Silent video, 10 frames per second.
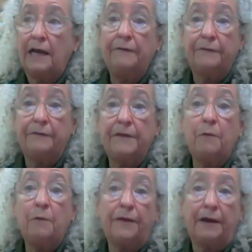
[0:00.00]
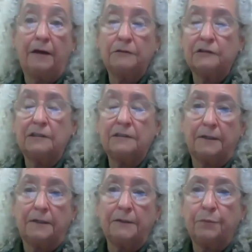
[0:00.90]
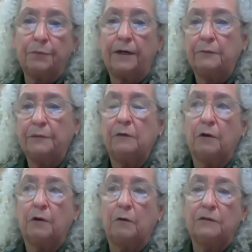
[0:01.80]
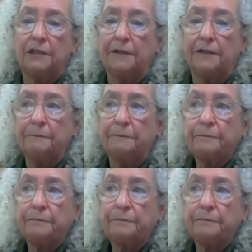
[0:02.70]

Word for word: And they were there. Sonny Terry and Brownie McGhee were always there.